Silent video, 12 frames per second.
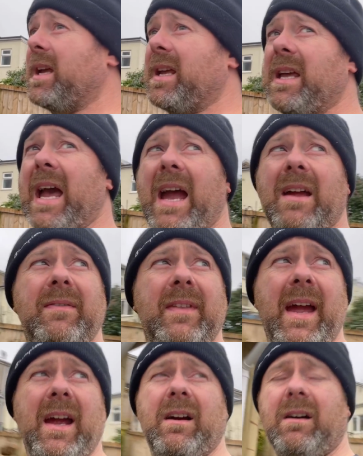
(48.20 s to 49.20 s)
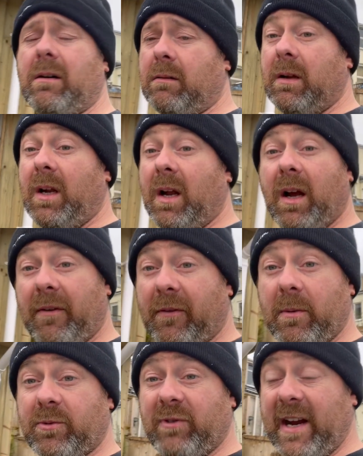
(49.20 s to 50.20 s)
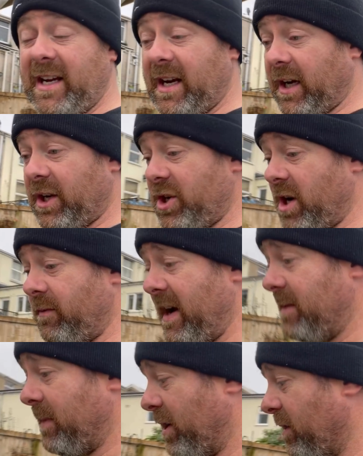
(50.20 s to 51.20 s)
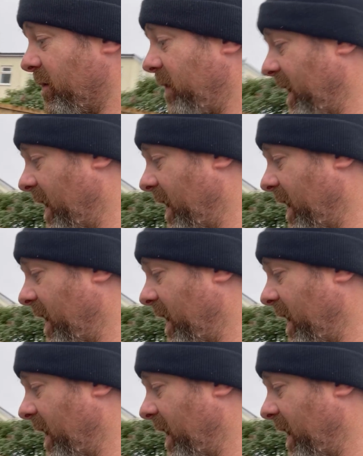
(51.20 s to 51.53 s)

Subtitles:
getting there. Oh, I thought it was raining. I could hear rain, but I couldn't feel